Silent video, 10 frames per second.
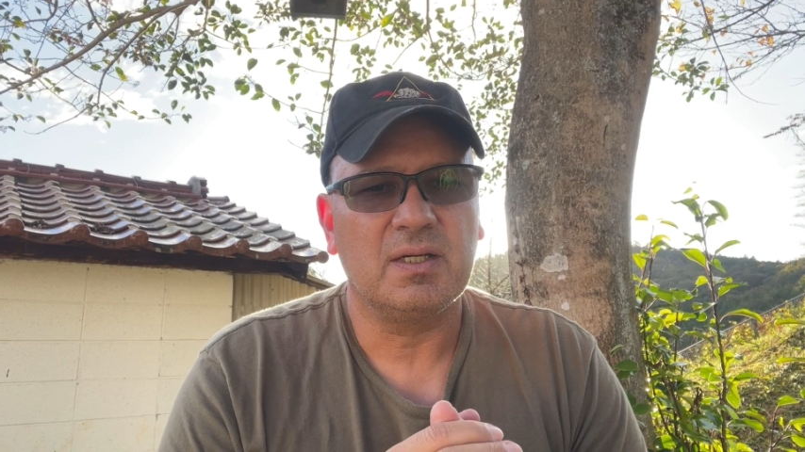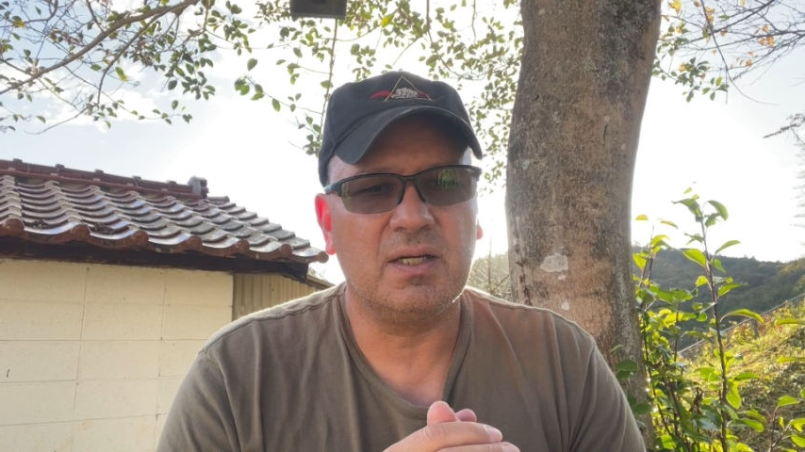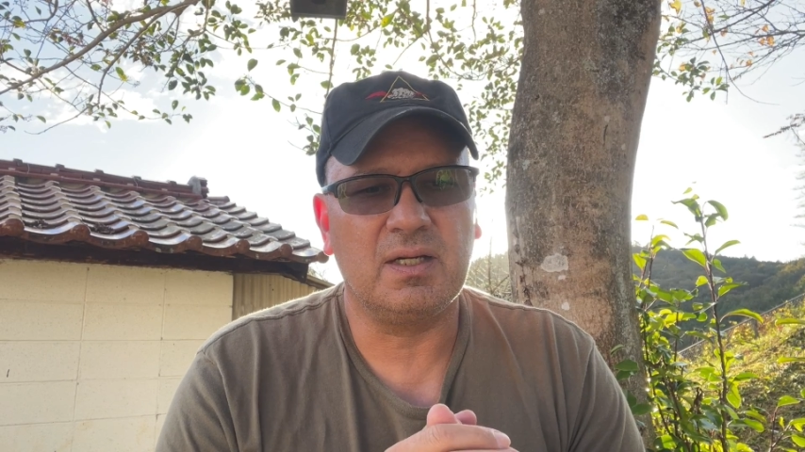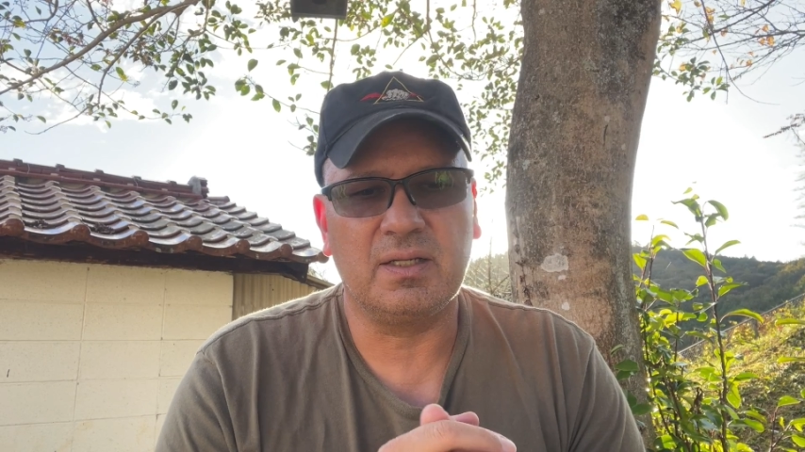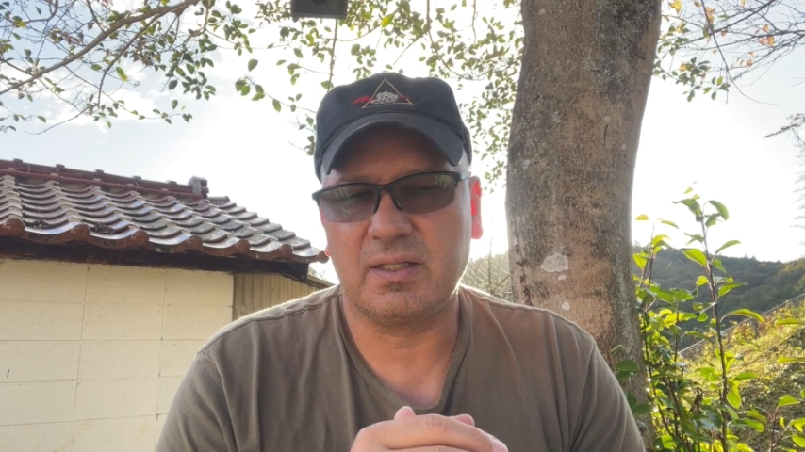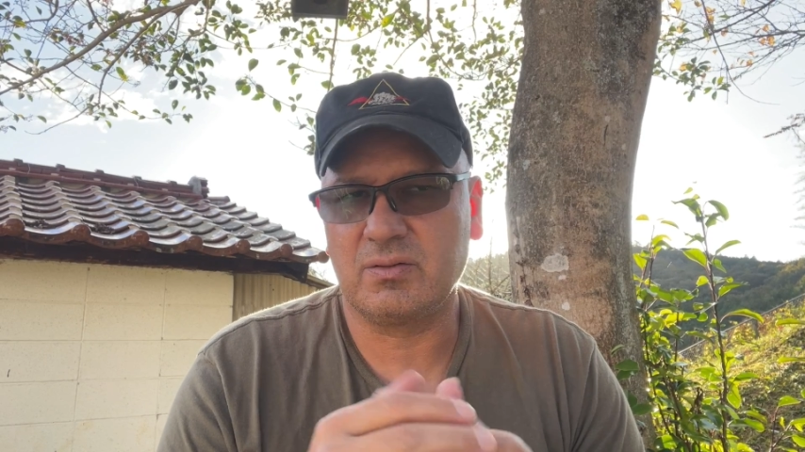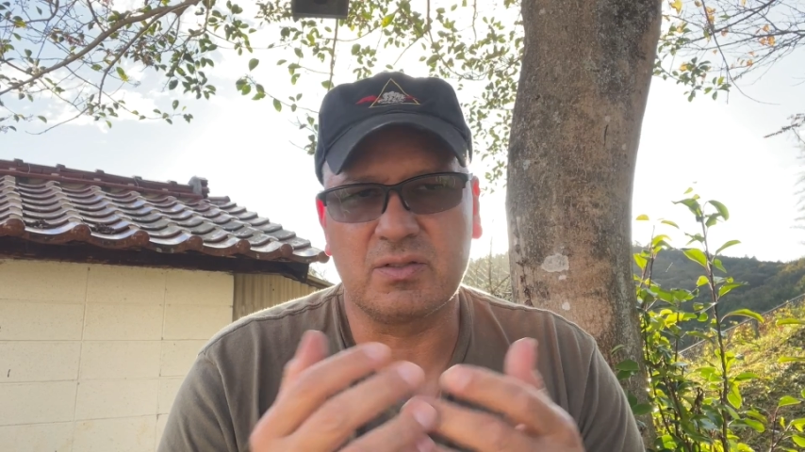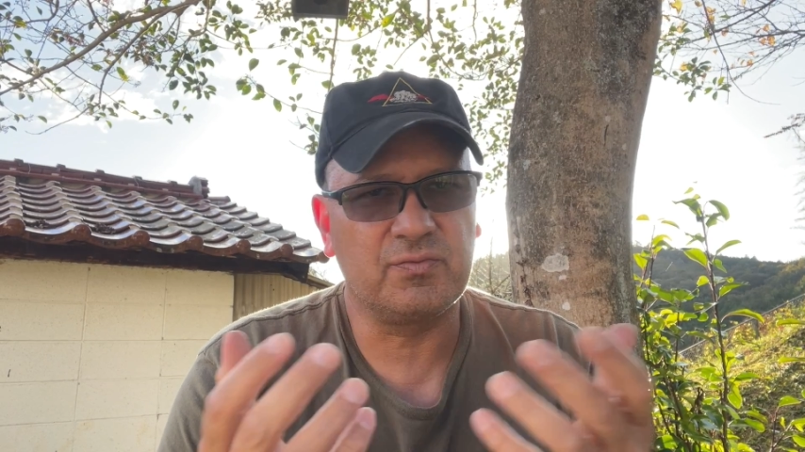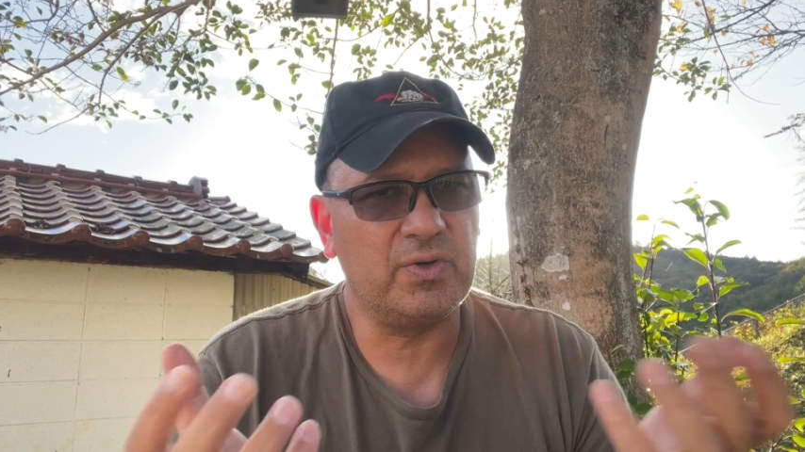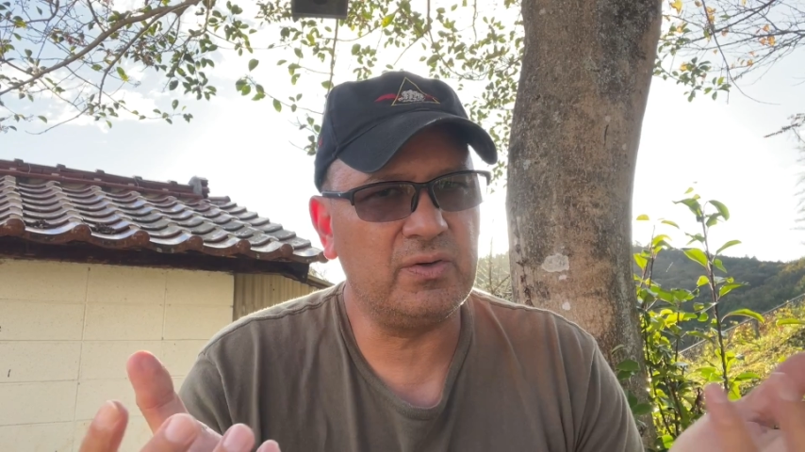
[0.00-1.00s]
It
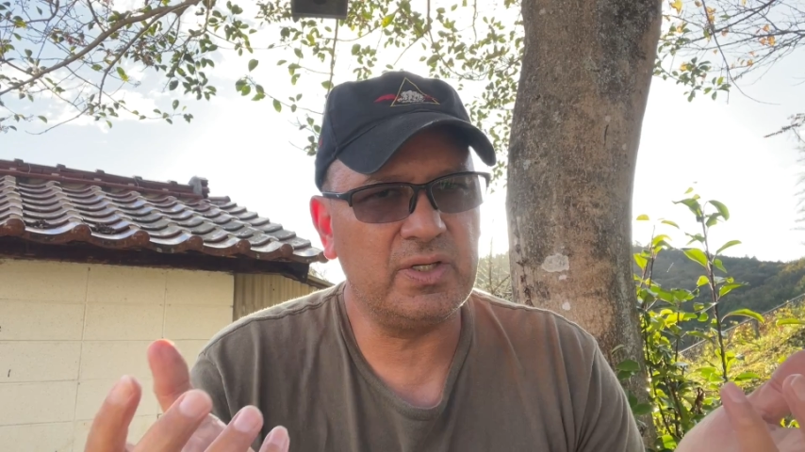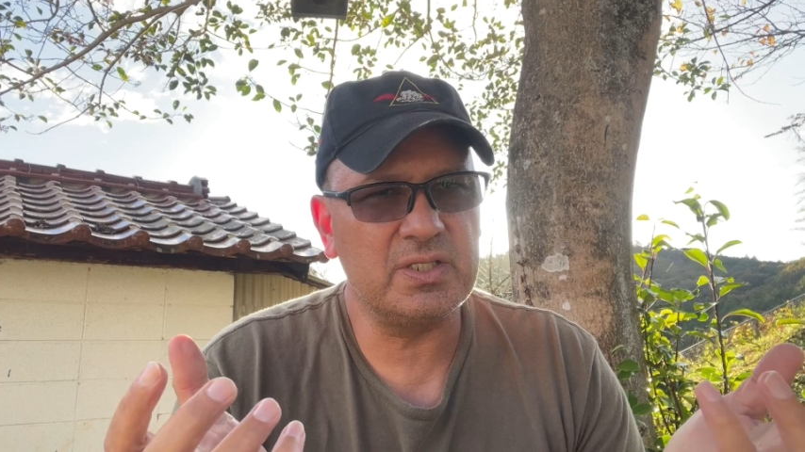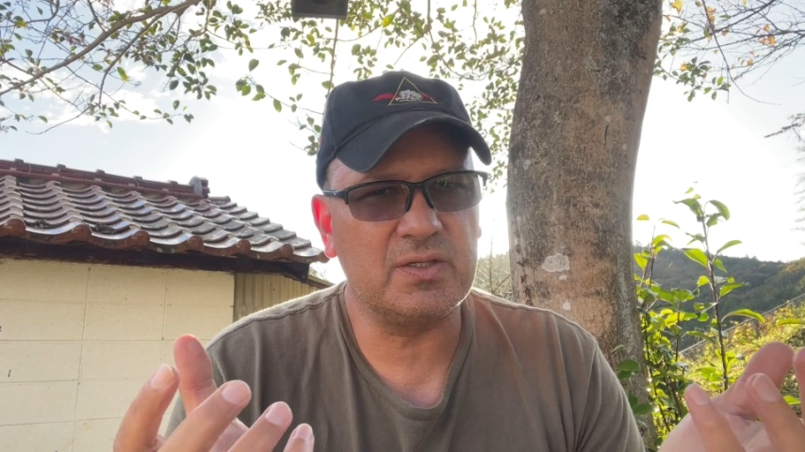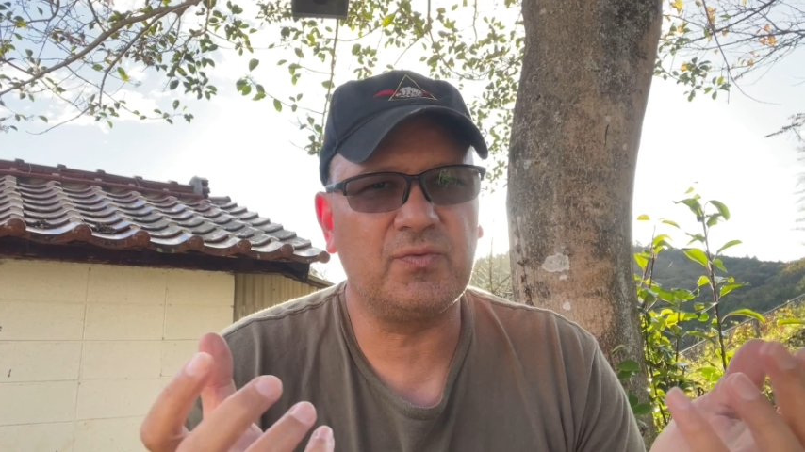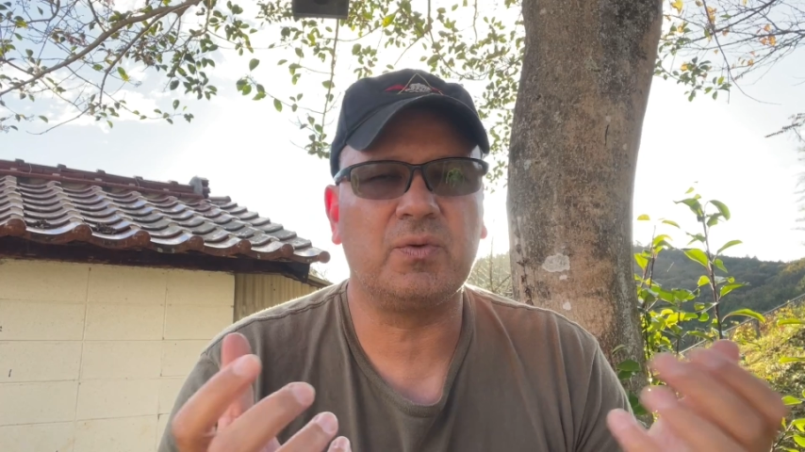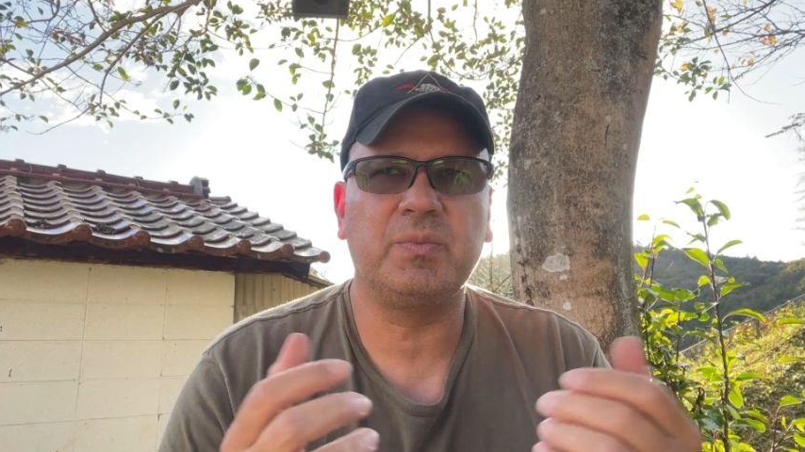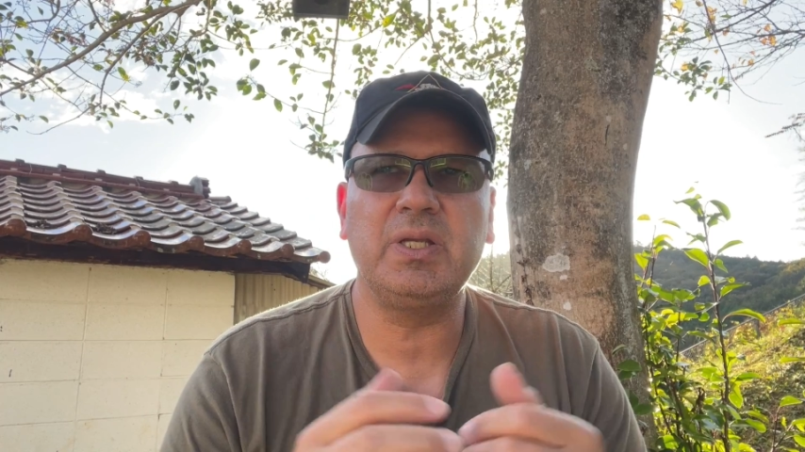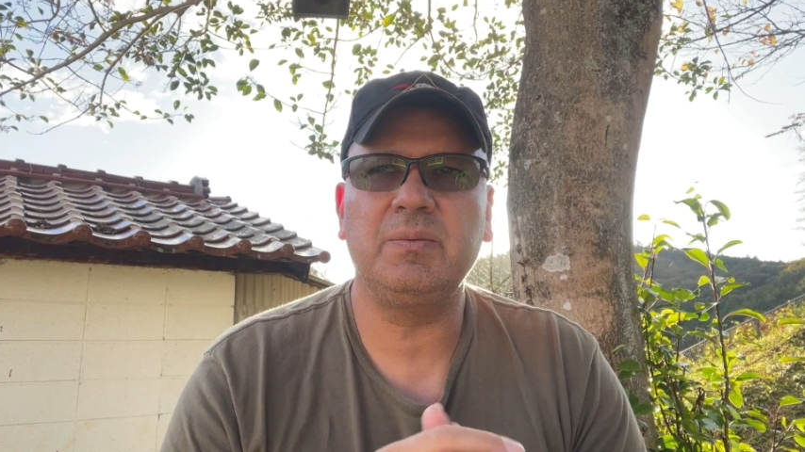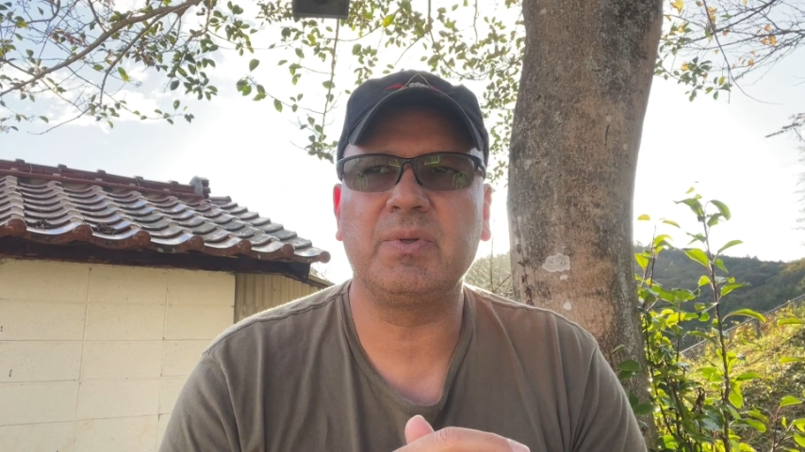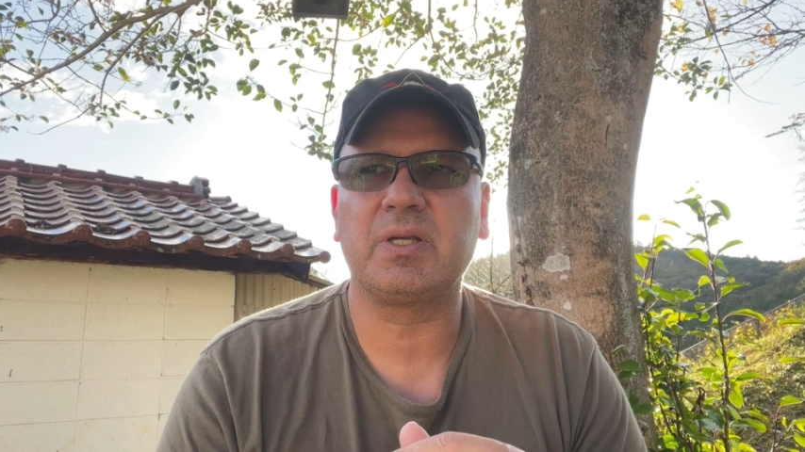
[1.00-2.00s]
was very easy for
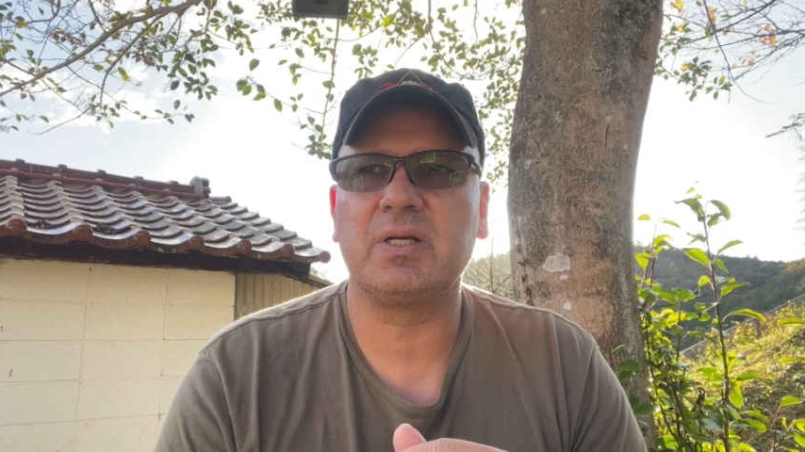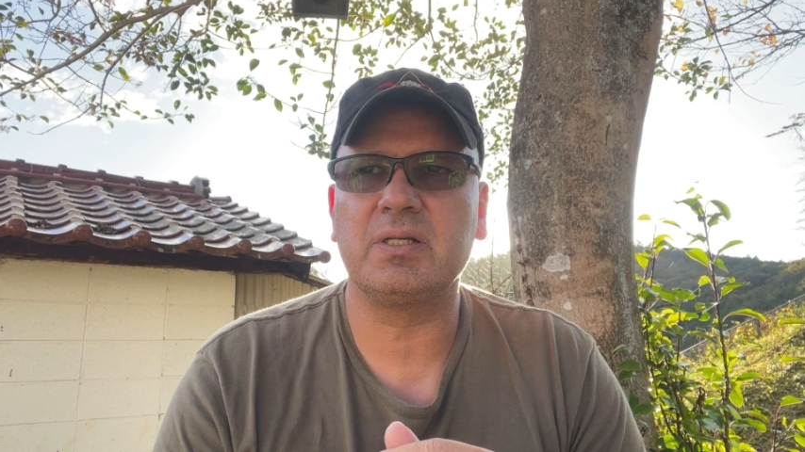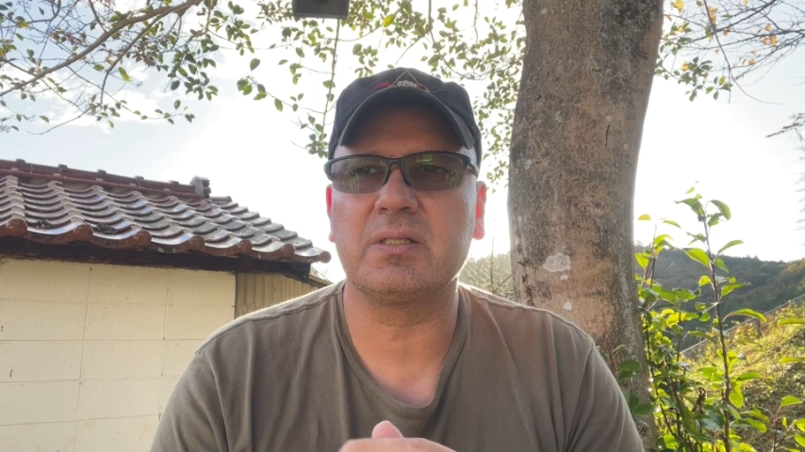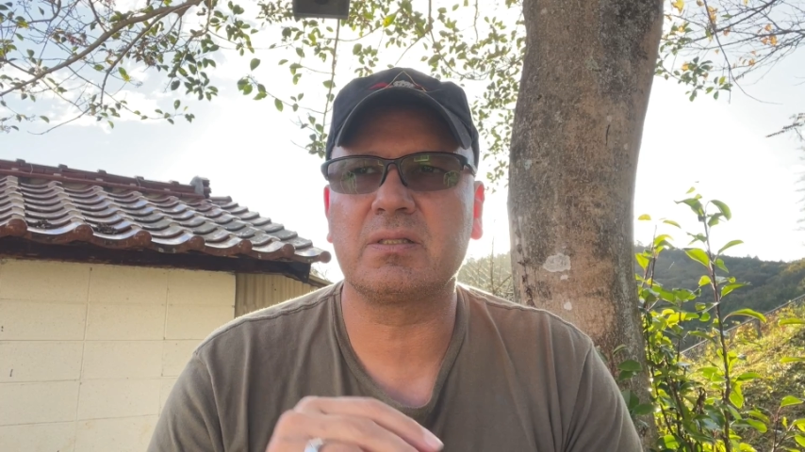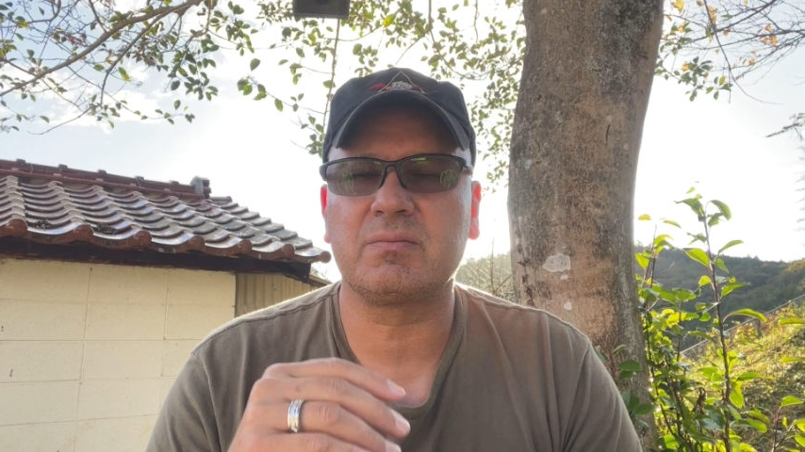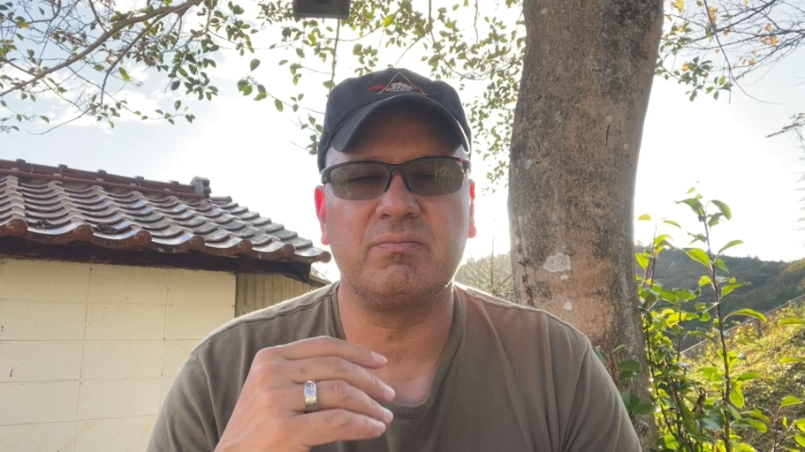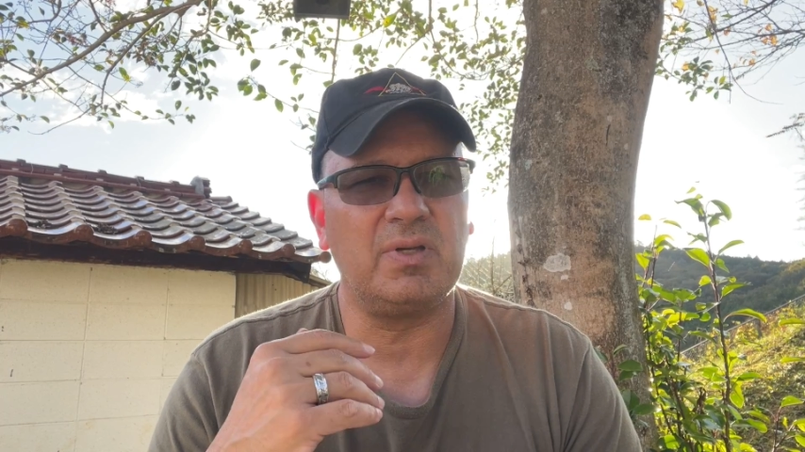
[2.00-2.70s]
me because